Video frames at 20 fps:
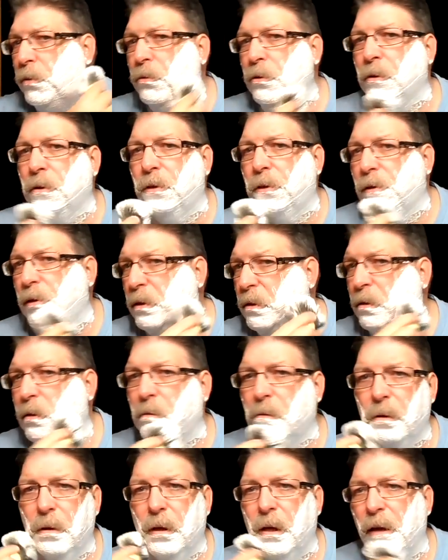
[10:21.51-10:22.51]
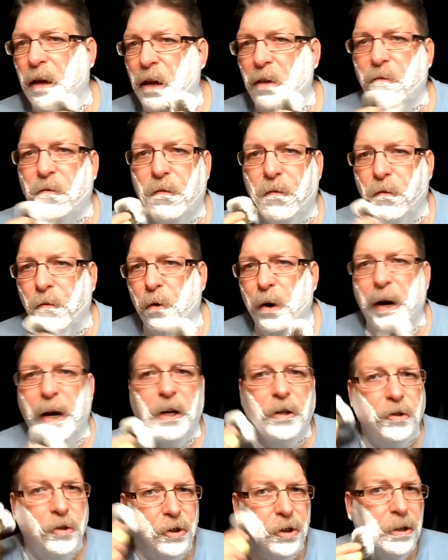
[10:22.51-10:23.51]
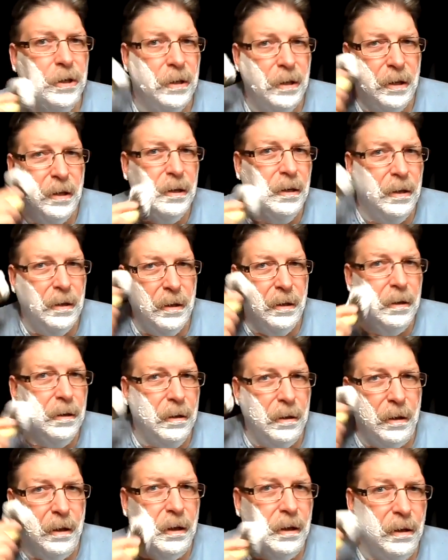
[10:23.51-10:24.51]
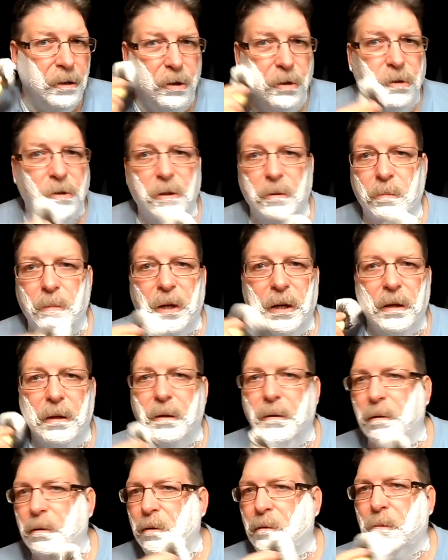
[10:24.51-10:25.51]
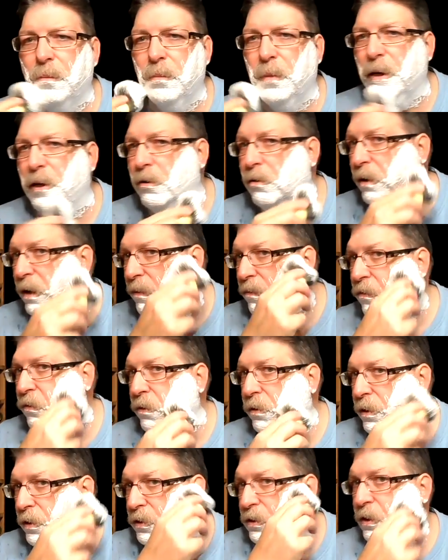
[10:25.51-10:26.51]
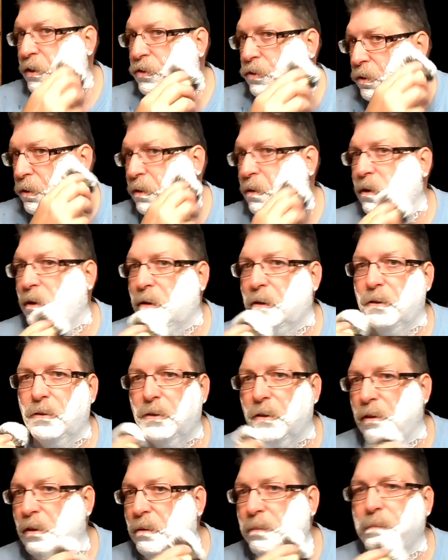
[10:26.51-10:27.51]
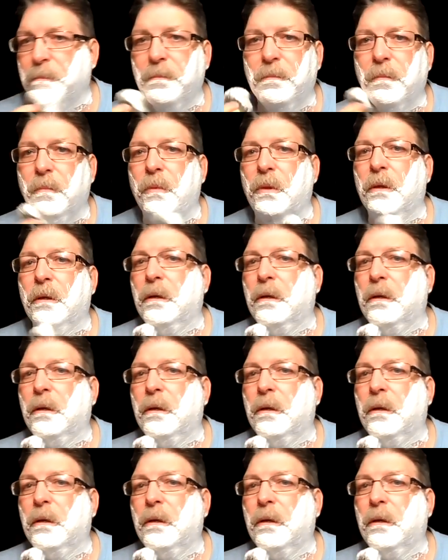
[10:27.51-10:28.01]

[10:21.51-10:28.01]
potent and fresh than using my grapefruit essential oils and